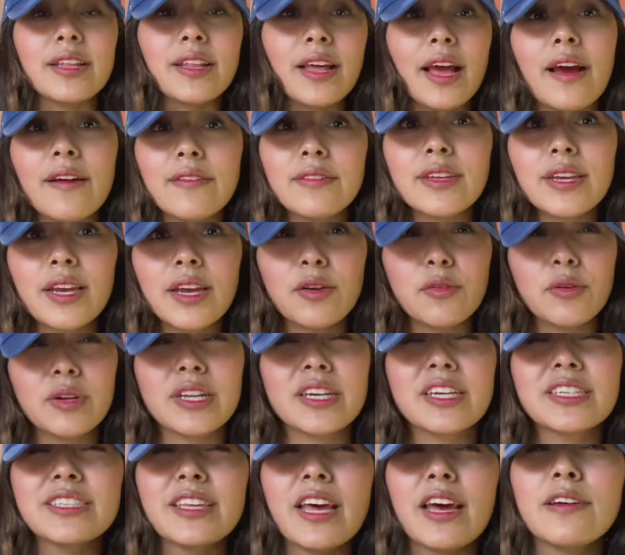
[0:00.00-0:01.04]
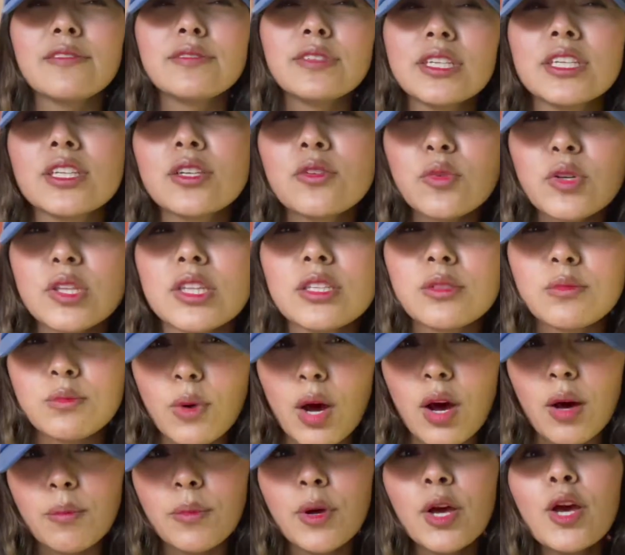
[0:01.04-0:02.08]
and I have to get ready because I have dinner with his
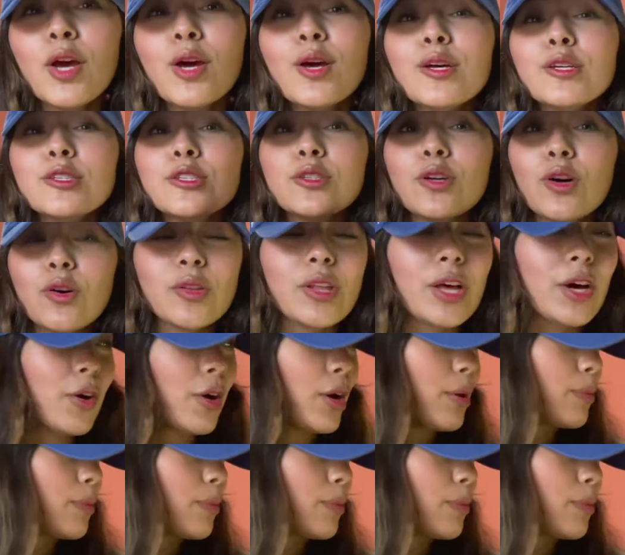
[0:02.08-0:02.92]
mom, so now